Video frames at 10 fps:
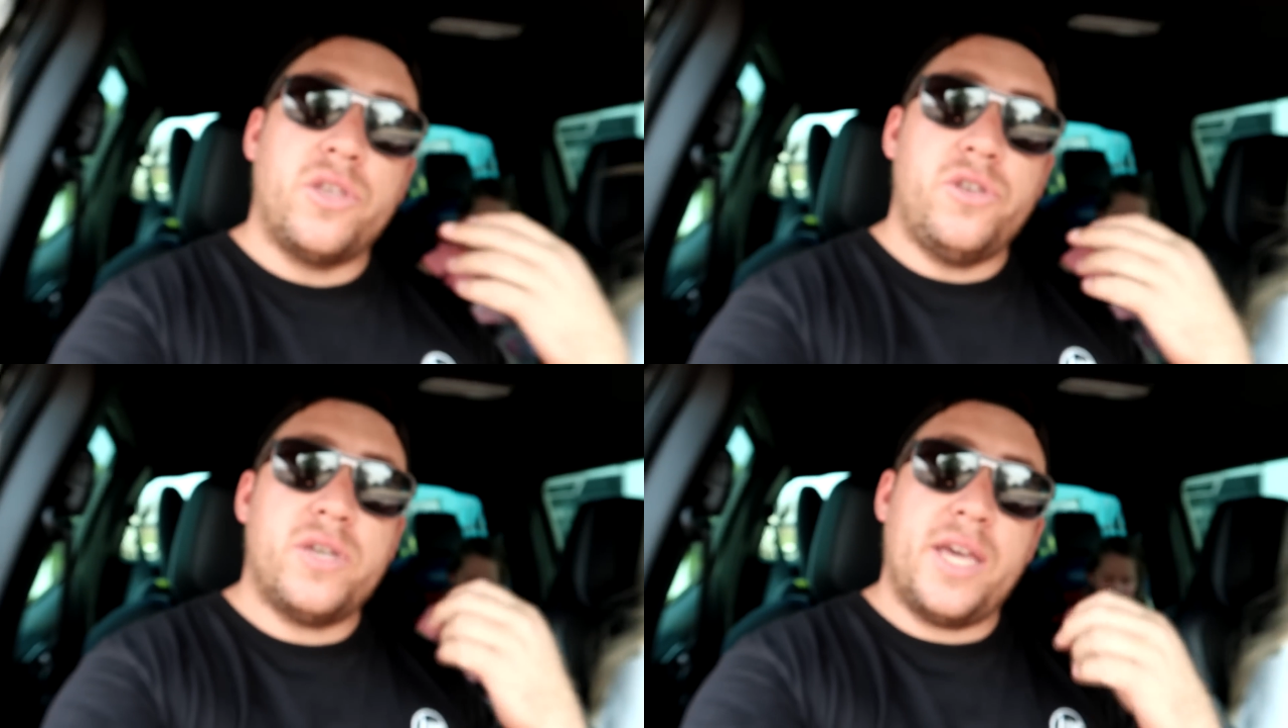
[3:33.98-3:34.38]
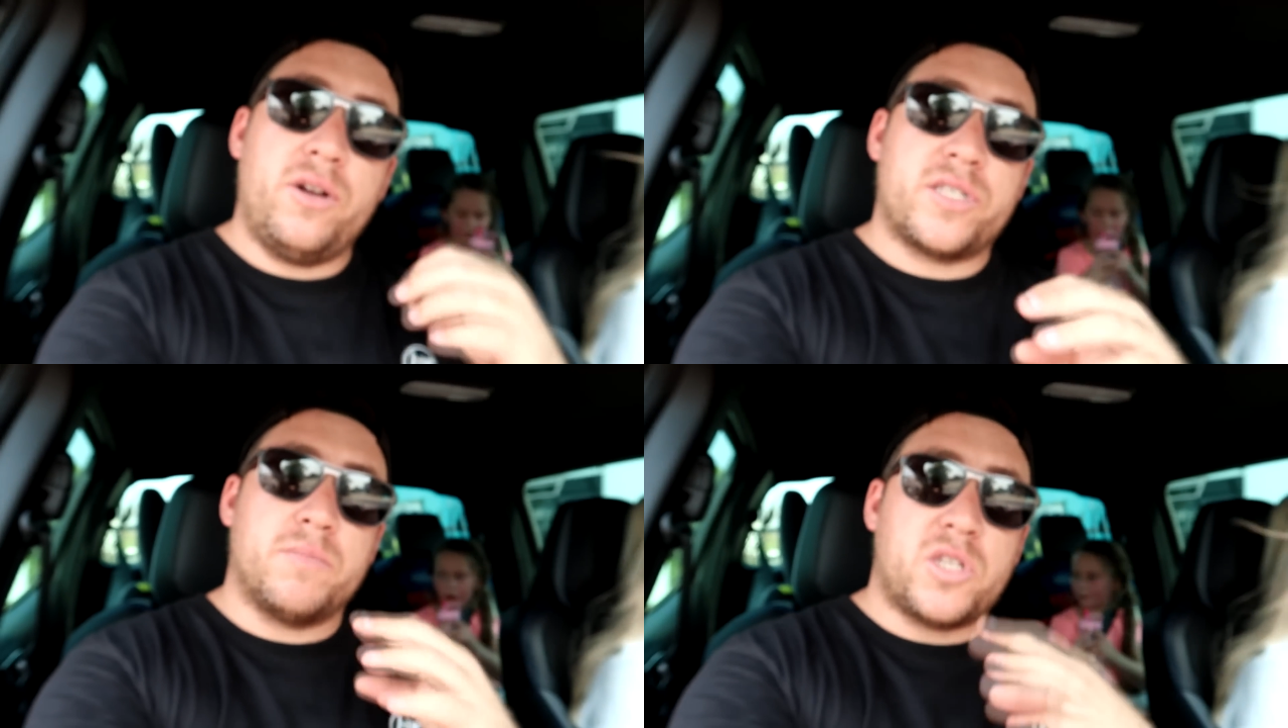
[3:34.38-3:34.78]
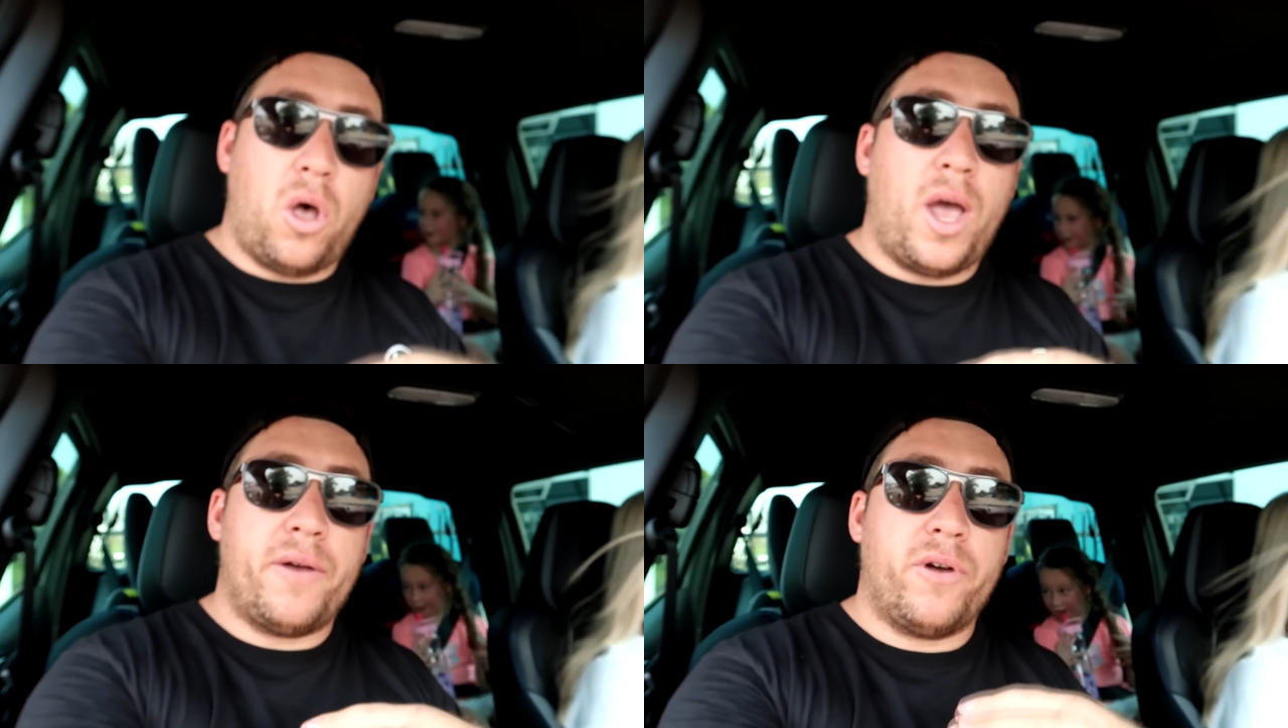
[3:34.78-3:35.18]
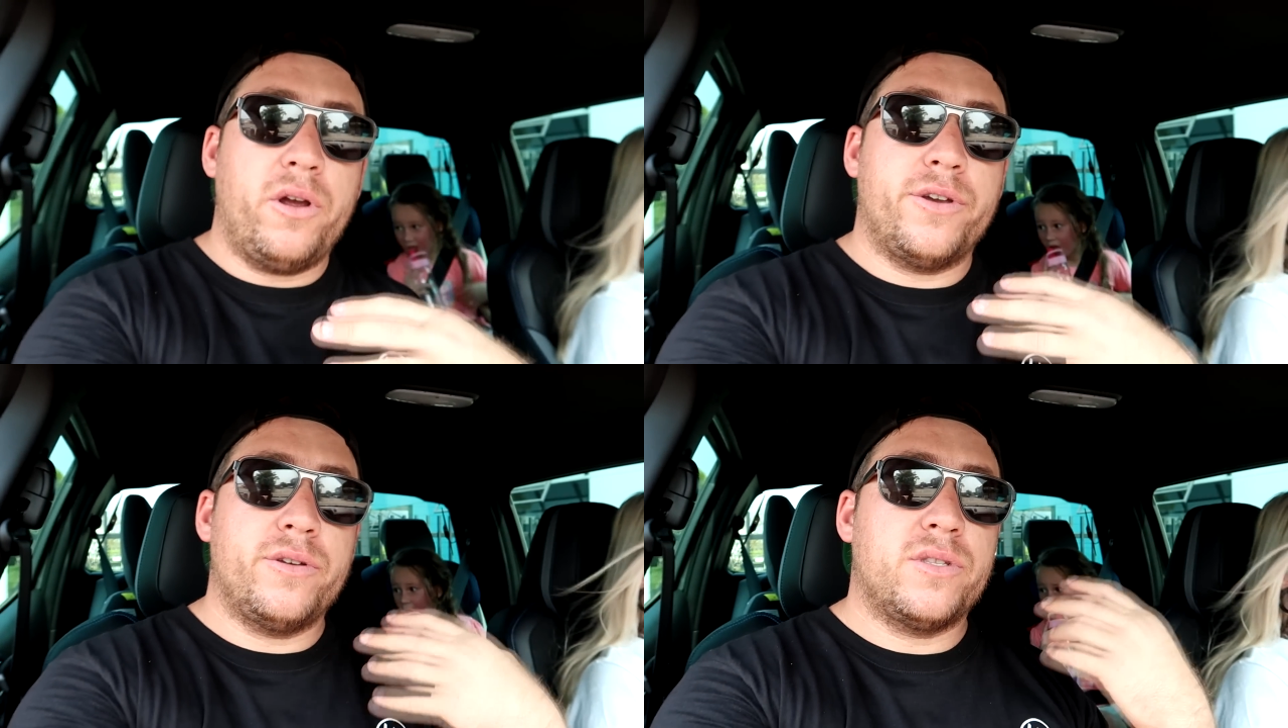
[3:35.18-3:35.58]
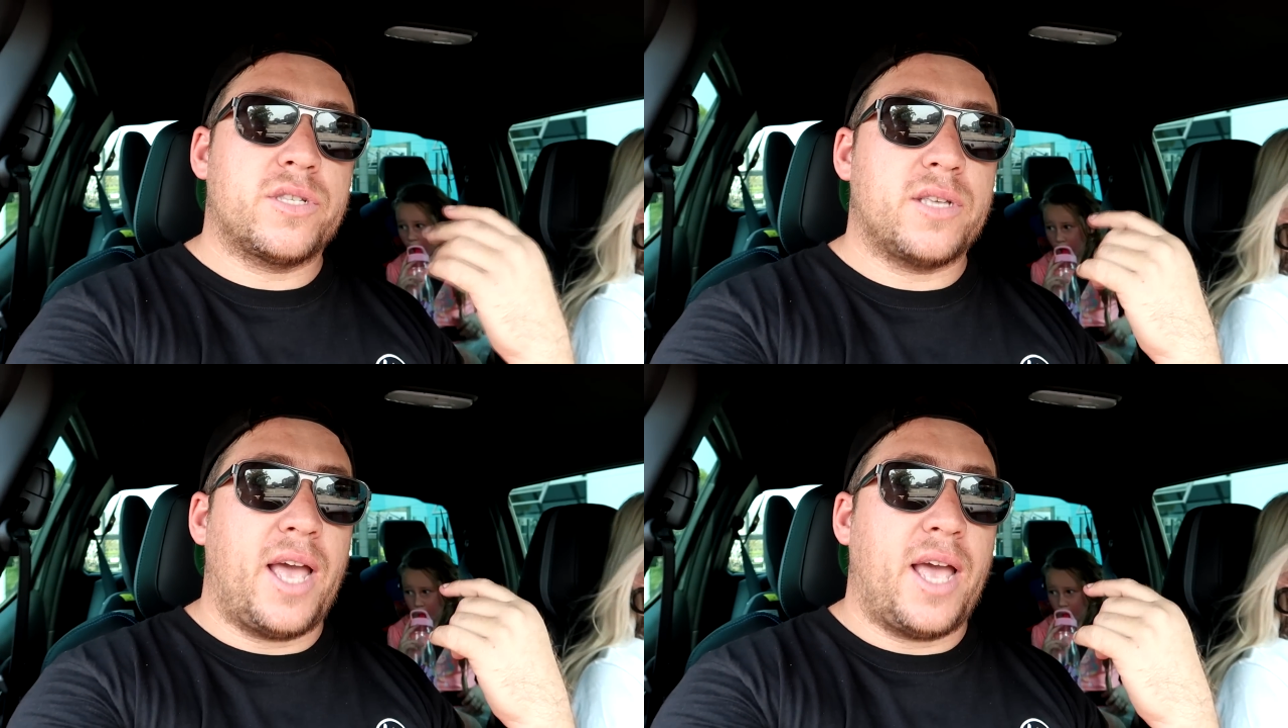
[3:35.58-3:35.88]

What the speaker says: you get on some tight roads